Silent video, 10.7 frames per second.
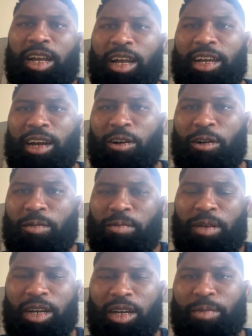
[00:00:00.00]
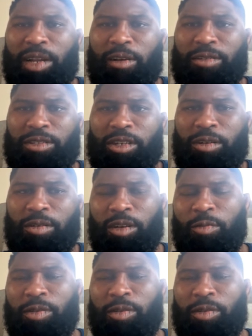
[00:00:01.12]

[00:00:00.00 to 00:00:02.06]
I got home a couple hours ago,